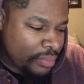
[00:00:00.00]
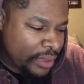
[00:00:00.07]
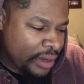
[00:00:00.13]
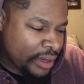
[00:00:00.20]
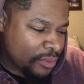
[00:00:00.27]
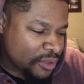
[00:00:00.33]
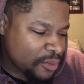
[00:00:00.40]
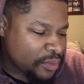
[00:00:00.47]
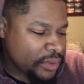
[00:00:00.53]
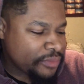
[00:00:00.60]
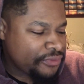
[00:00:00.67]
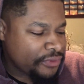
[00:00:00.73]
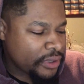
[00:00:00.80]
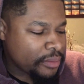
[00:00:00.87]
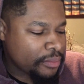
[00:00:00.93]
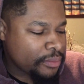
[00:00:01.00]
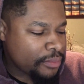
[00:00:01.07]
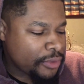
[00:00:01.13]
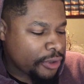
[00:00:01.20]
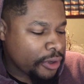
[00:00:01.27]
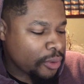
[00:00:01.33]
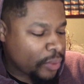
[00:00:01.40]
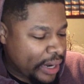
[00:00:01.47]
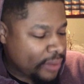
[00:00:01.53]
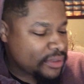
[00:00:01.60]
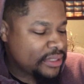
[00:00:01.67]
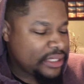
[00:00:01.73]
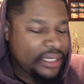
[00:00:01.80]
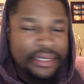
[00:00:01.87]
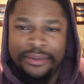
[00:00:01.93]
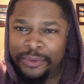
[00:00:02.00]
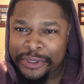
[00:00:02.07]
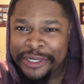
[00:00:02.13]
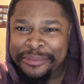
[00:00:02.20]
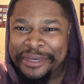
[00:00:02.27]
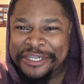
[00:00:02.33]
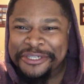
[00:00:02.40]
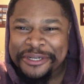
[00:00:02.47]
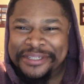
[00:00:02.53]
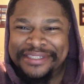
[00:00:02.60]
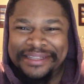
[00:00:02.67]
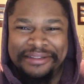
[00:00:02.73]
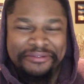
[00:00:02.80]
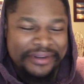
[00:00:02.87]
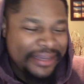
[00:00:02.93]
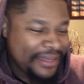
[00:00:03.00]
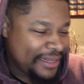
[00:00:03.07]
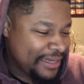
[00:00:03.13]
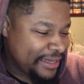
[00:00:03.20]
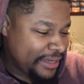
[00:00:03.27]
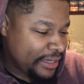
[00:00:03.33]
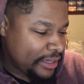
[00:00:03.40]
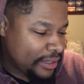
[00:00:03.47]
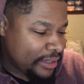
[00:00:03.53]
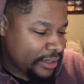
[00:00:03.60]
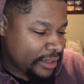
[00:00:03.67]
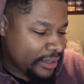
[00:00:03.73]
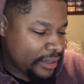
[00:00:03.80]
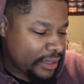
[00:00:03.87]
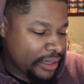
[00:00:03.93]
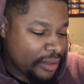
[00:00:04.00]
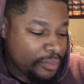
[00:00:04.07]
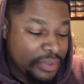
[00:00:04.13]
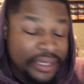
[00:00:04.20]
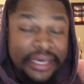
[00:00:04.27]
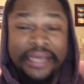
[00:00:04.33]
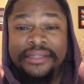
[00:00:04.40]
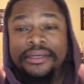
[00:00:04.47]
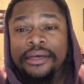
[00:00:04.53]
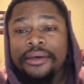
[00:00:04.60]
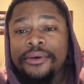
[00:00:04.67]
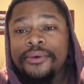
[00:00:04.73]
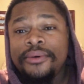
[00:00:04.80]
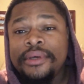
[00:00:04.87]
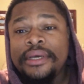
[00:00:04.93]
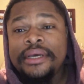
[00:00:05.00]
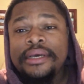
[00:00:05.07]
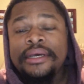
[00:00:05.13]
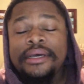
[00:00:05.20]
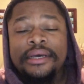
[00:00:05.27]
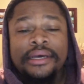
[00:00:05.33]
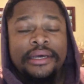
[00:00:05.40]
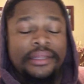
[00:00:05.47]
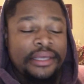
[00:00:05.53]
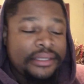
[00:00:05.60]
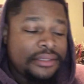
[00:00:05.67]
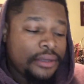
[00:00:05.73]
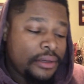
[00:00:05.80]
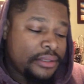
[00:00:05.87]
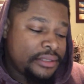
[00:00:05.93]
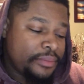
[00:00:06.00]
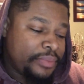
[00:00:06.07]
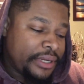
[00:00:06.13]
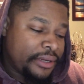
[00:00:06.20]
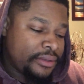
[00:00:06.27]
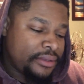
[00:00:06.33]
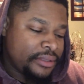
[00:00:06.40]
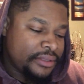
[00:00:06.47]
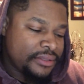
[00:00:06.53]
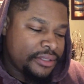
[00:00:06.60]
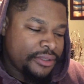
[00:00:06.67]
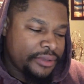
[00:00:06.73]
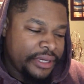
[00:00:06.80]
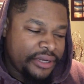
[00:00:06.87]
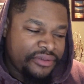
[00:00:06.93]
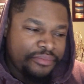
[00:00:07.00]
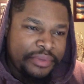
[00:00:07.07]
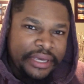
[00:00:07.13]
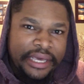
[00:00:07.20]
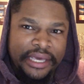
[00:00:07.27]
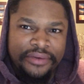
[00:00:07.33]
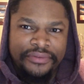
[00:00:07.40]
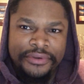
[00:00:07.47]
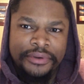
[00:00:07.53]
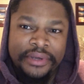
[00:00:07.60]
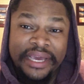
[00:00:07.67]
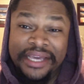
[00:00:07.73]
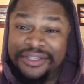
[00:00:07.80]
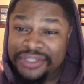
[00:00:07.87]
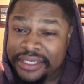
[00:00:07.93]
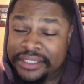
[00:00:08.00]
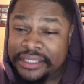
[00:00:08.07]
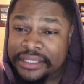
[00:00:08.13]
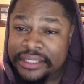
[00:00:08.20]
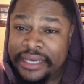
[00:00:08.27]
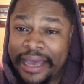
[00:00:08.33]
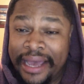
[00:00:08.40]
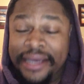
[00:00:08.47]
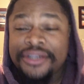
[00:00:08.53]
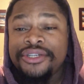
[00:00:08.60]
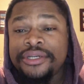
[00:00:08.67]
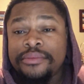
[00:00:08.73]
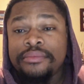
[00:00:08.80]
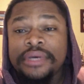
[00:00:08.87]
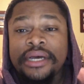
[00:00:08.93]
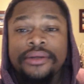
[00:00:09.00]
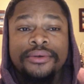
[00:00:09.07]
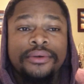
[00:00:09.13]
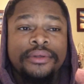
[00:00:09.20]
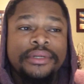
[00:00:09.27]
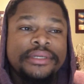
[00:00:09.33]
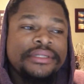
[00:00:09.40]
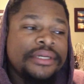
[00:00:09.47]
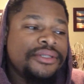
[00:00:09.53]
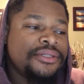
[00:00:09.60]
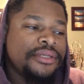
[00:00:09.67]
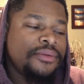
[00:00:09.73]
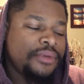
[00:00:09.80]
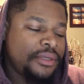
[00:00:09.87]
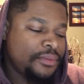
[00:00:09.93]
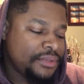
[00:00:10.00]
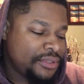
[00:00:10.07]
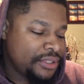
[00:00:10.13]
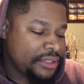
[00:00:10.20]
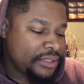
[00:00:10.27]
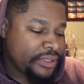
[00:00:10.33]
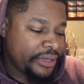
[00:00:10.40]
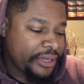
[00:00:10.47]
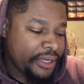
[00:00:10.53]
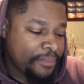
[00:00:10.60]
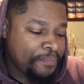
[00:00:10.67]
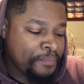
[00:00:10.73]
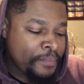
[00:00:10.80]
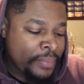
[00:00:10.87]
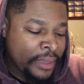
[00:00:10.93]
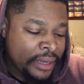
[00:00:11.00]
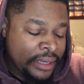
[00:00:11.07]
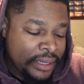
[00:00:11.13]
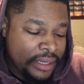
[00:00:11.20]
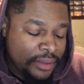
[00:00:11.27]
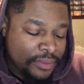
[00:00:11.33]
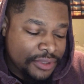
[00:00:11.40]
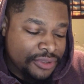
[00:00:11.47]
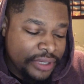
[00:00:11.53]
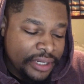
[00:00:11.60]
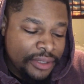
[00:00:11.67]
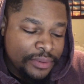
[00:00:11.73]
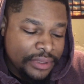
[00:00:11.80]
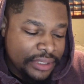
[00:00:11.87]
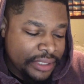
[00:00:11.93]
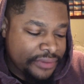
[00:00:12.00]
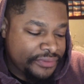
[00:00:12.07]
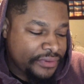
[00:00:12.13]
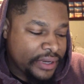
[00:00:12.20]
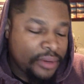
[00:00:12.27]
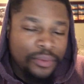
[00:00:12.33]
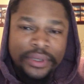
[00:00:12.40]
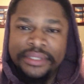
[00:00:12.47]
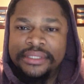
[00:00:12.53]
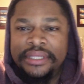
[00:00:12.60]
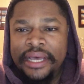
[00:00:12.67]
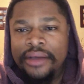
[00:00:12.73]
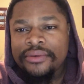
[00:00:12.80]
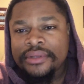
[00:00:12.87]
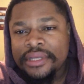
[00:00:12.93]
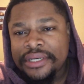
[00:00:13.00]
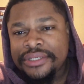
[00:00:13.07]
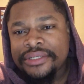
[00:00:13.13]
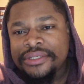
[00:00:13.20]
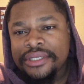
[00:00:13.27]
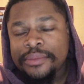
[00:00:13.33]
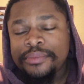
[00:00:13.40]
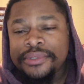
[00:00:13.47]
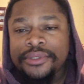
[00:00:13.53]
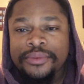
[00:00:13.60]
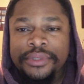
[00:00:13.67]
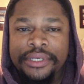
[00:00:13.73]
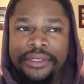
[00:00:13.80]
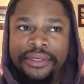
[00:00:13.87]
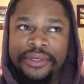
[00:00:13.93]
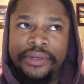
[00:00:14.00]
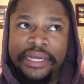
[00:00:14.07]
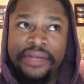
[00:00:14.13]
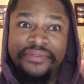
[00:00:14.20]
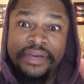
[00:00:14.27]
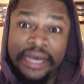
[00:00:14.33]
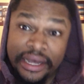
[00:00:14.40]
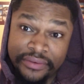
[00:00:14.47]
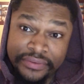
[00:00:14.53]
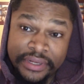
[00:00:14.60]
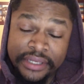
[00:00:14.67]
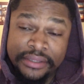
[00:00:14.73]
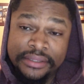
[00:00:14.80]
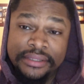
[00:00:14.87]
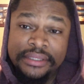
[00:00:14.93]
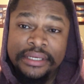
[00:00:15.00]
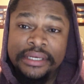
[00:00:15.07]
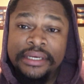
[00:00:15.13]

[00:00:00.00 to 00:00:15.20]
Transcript: was from Karwowski. I didn't make sure I said that right. And Bagetto. And they talked about this creative behavior agentic action model. And essentially what it was just saying, it was trying to identify what's that relationship between creative confidence,